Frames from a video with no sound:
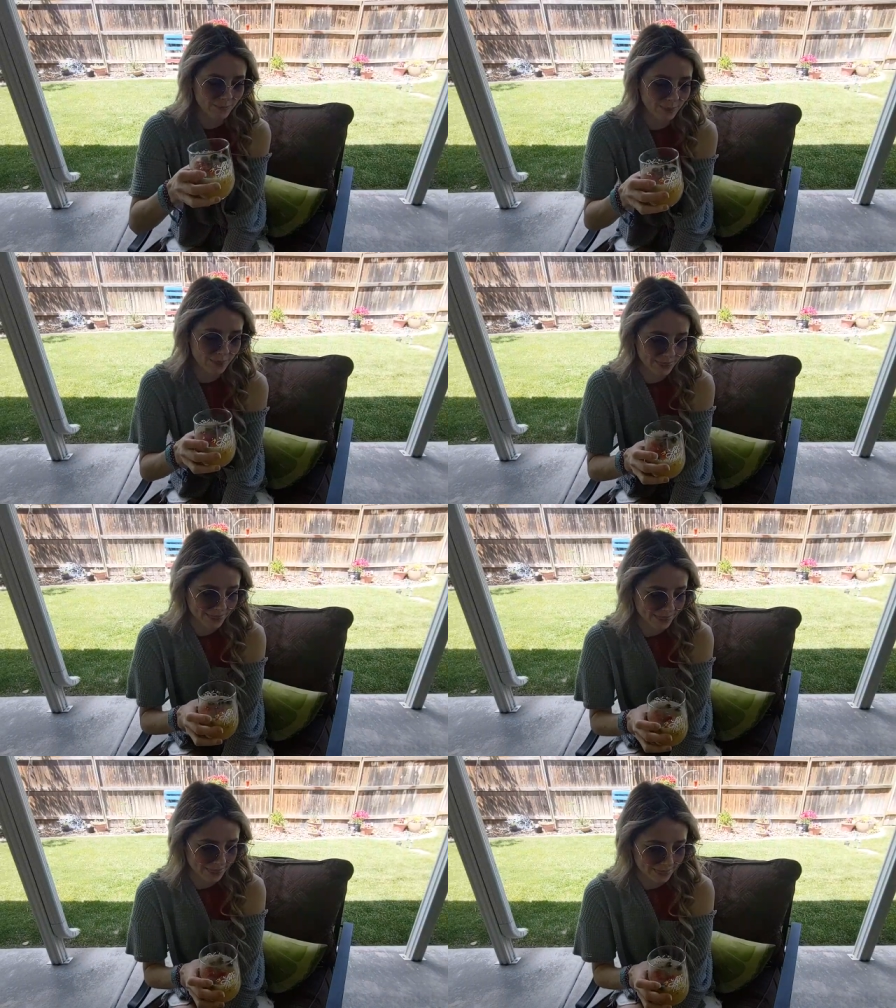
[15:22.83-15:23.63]

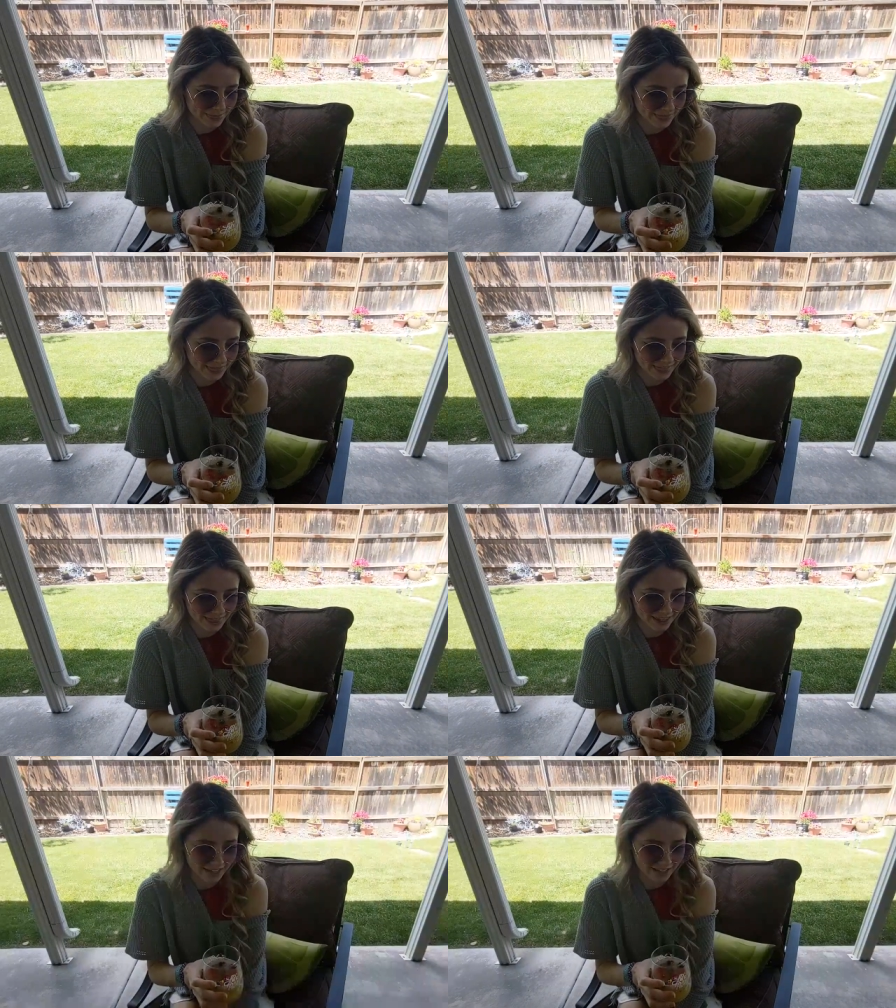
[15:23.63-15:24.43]
Uh, math
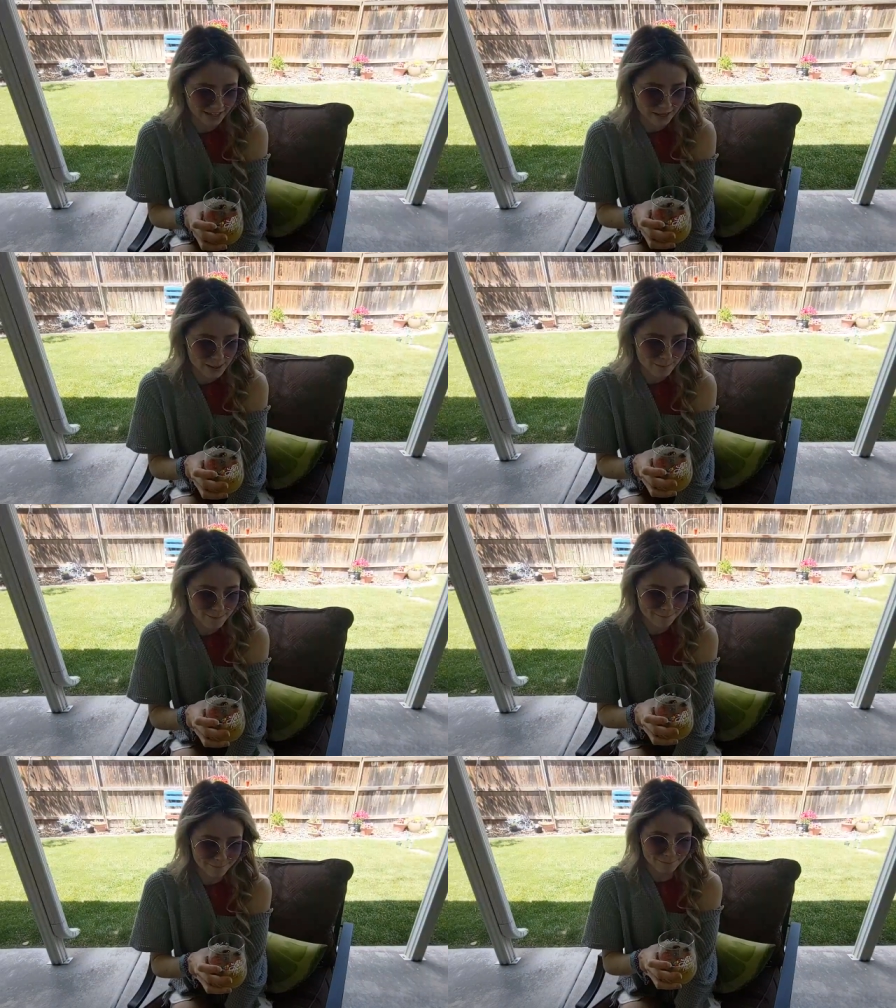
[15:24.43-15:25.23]
think they give
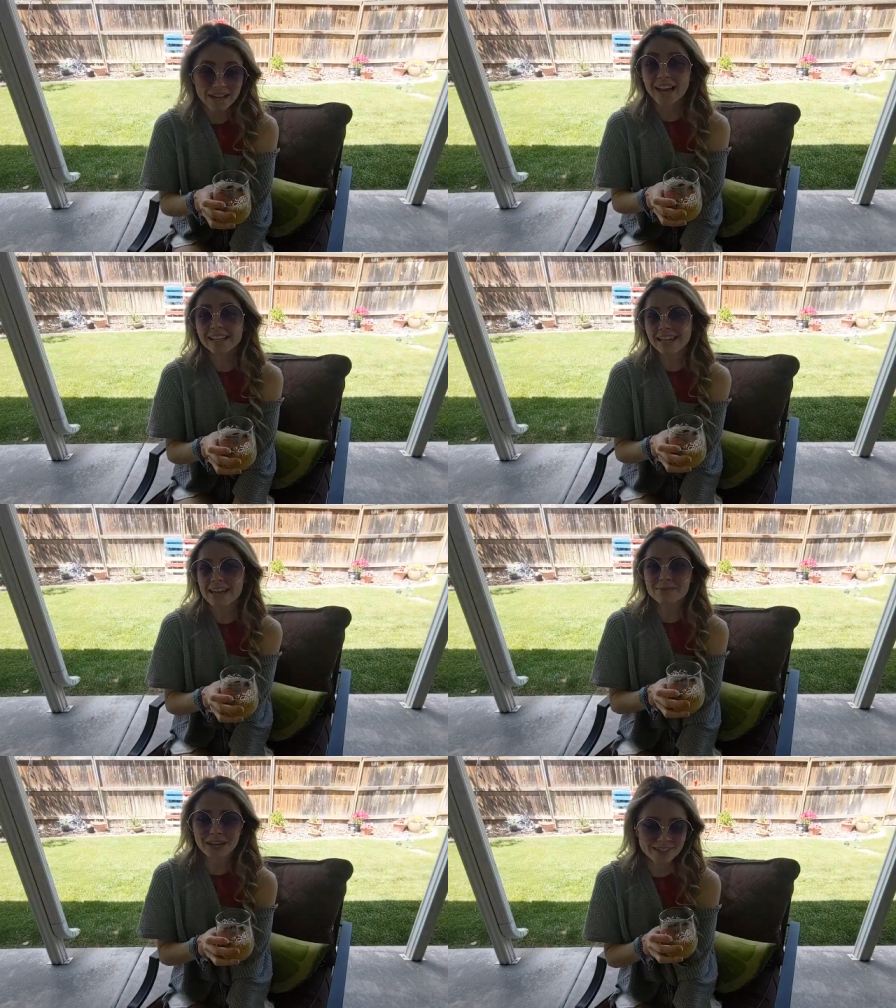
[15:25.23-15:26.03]
that. But hi,
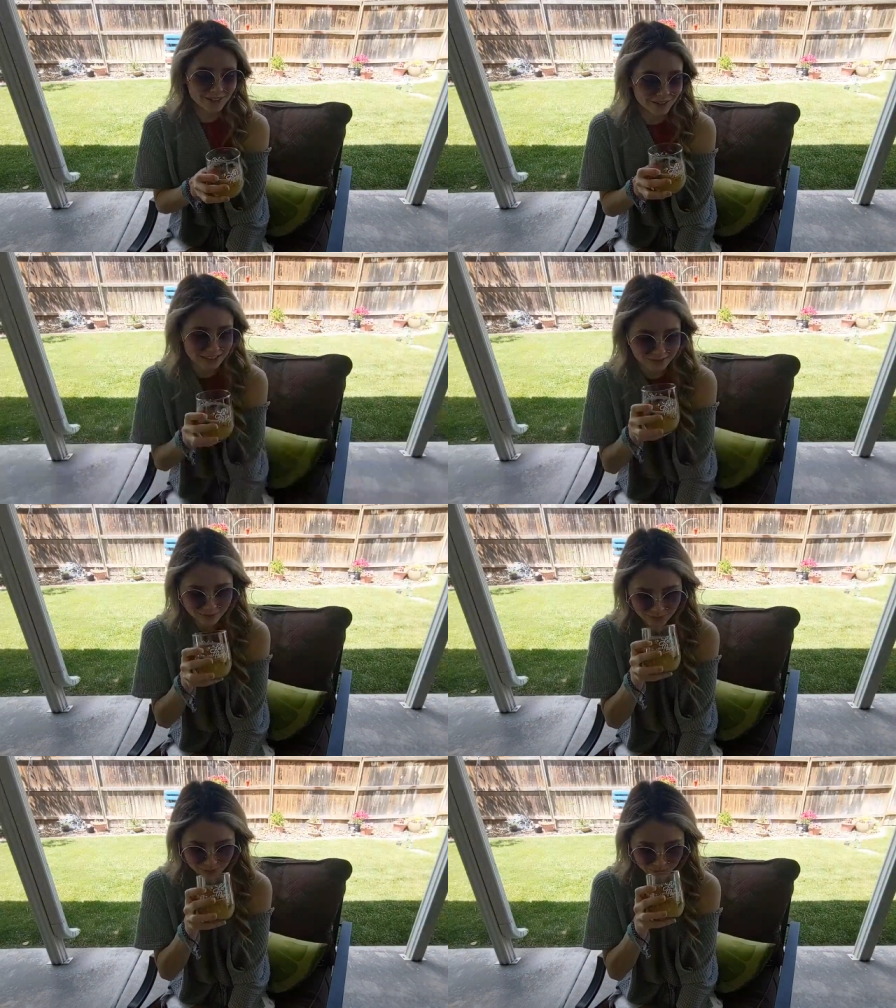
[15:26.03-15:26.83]
Gabe. How's right it
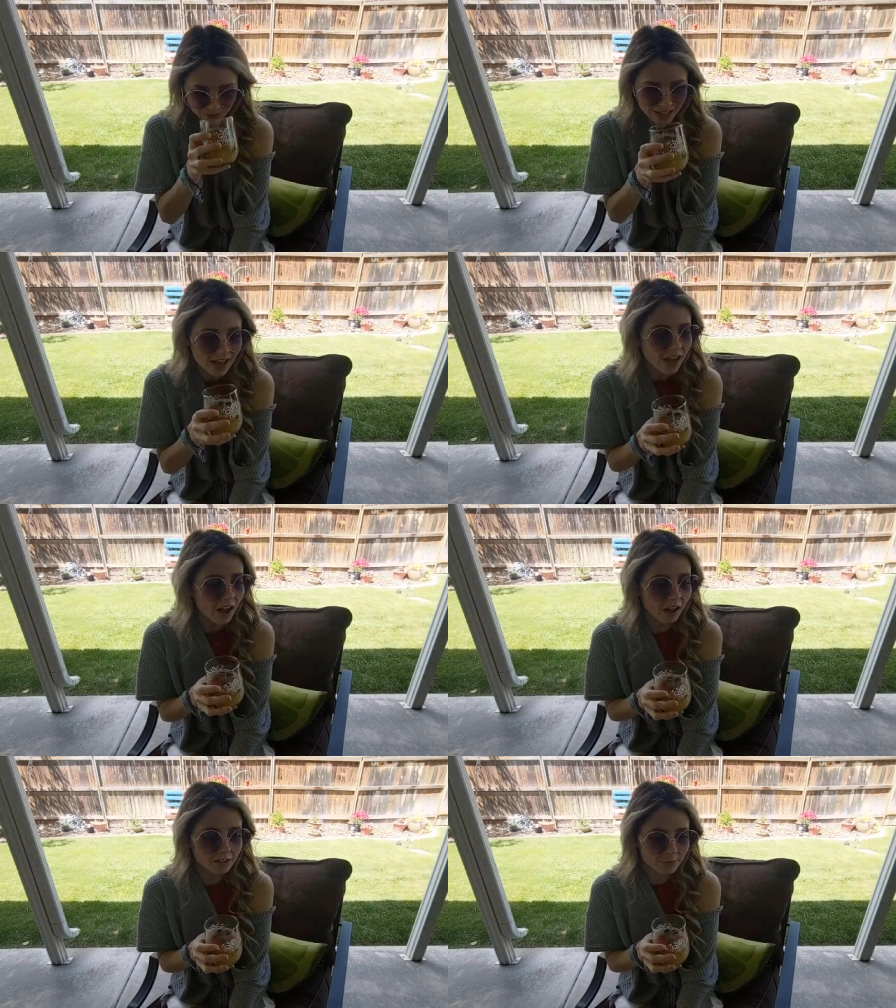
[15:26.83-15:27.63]
going?
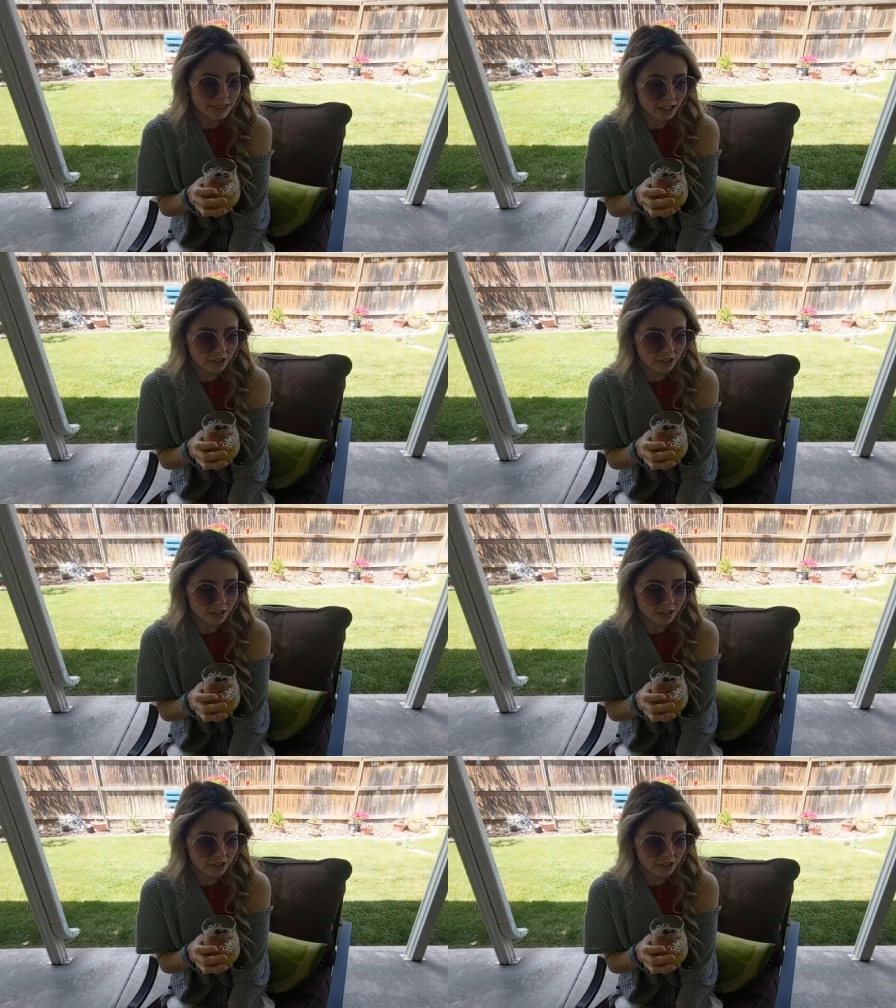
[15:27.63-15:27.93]
All of my